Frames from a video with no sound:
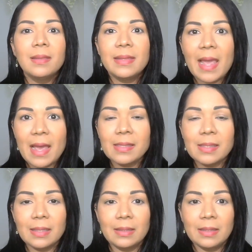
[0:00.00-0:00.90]
that's
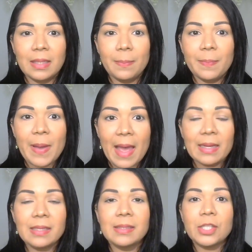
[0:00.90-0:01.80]
the
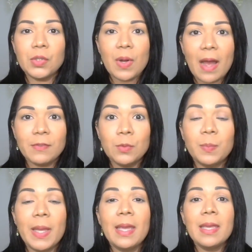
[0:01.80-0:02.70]
balance that you have to
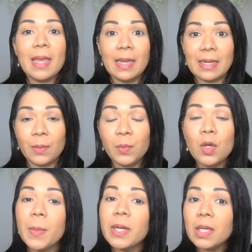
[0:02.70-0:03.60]
pay. And I
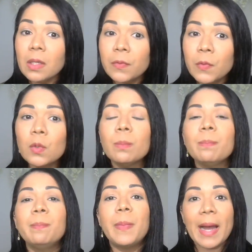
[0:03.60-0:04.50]
recommend in
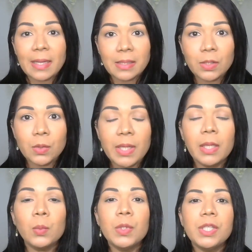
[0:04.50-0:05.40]
full by the due
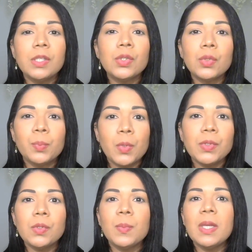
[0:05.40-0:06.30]
date, which is
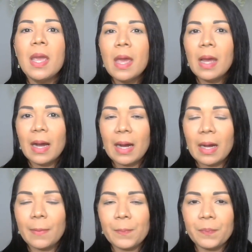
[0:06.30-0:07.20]
supposed to be
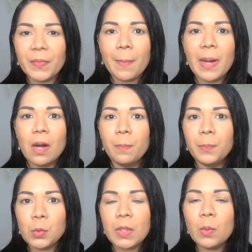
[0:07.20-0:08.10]

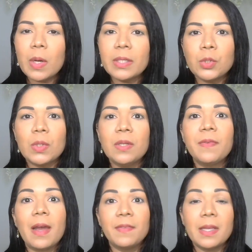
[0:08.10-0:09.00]
about 21 and
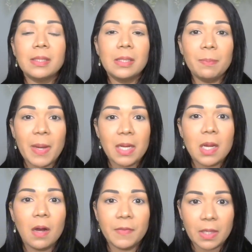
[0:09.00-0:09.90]
25 days, depend
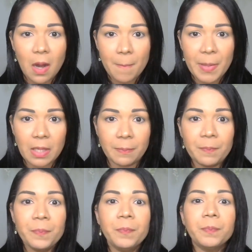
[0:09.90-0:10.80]
of the company.
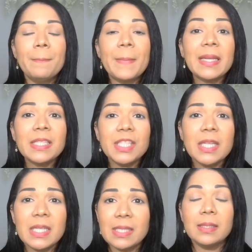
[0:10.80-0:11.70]

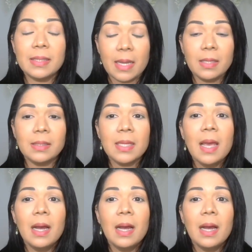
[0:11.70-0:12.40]
Managing these dates